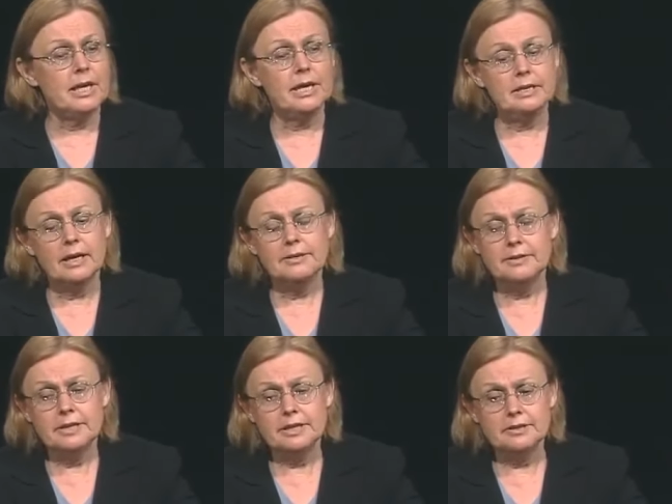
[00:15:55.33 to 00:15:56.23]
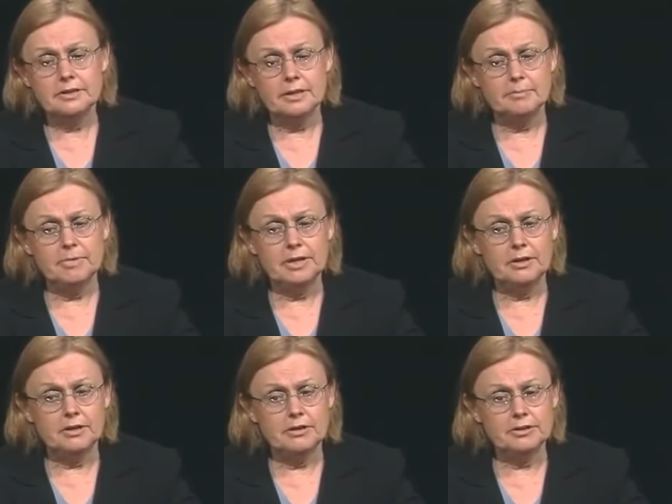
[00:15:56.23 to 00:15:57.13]
And I think it's uh,
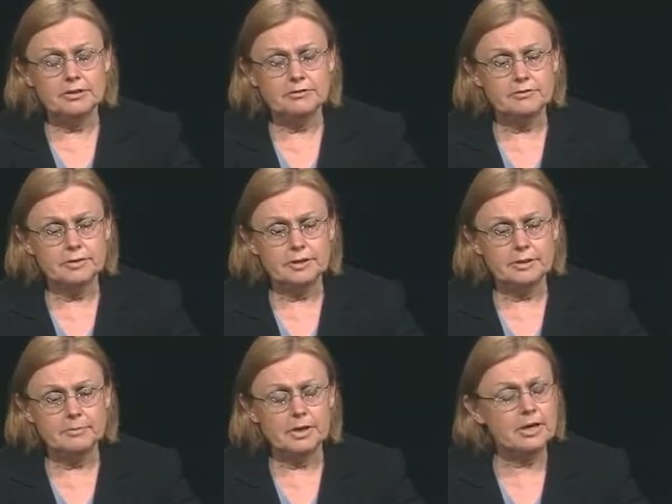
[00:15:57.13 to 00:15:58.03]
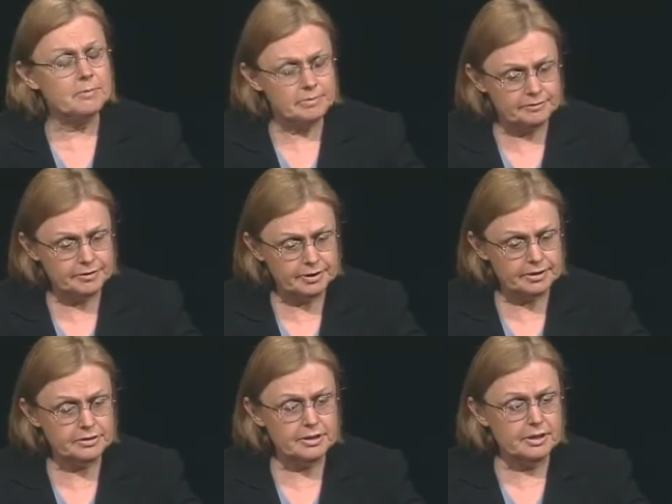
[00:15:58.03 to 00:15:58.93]
because of uh, a couple of
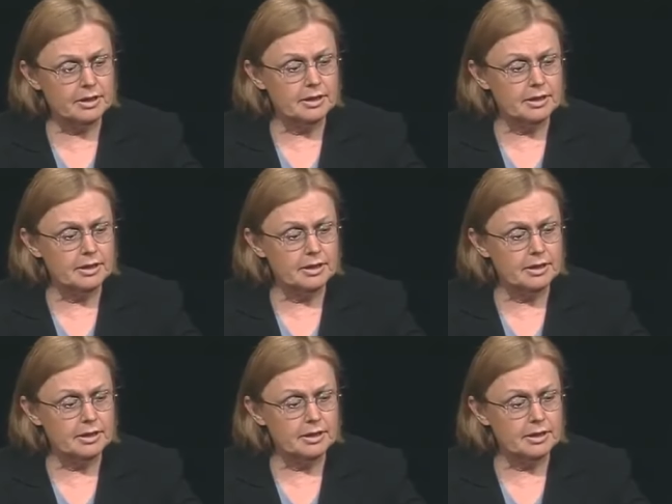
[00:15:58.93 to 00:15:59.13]
things.